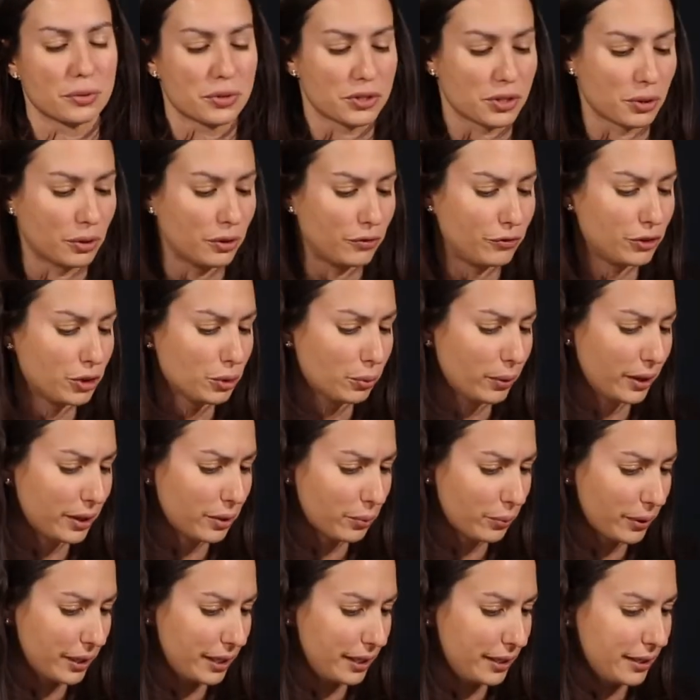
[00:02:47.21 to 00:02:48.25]
So if you want to
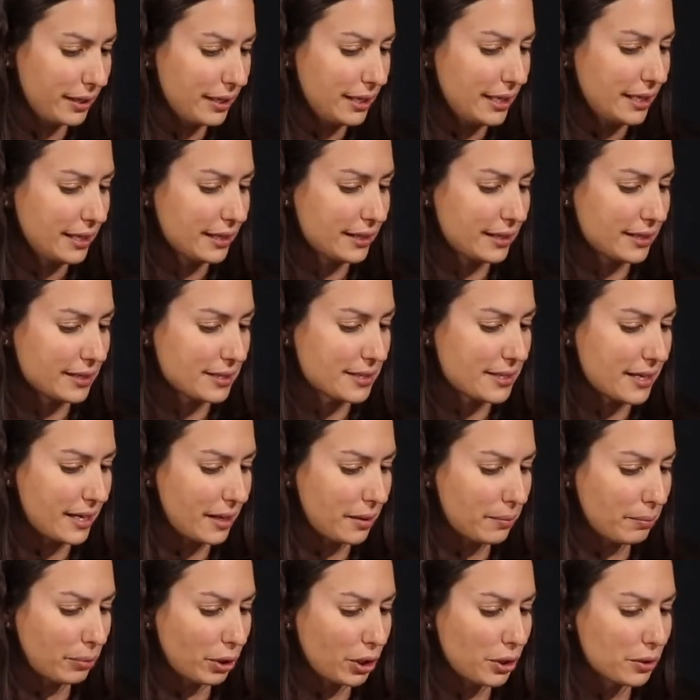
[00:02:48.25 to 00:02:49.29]
win the
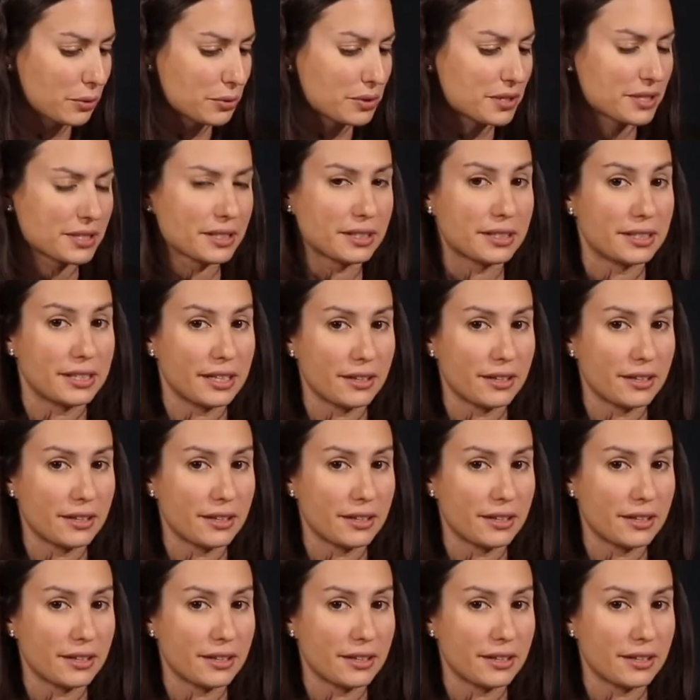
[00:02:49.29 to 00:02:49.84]
Zambros